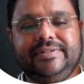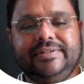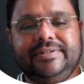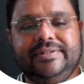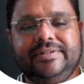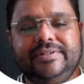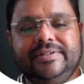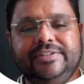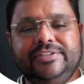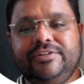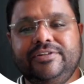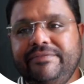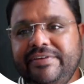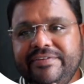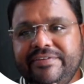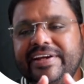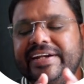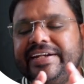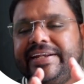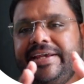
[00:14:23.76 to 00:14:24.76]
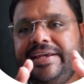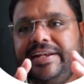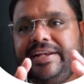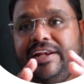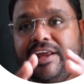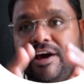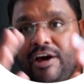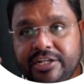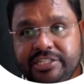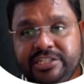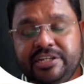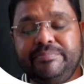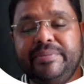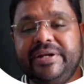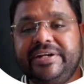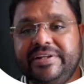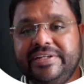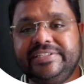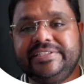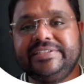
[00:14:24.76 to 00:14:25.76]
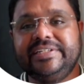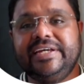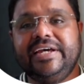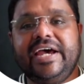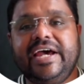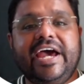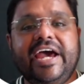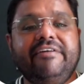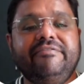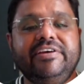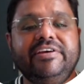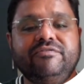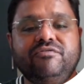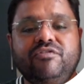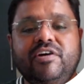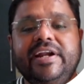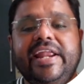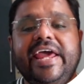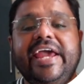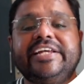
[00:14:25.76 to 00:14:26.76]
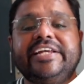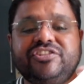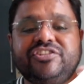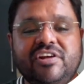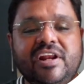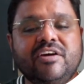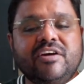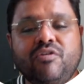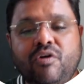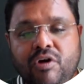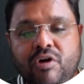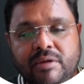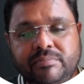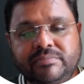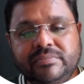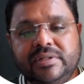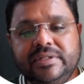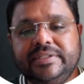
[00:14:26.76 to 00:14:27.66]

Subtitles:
So we get a larger matrix having one extra column.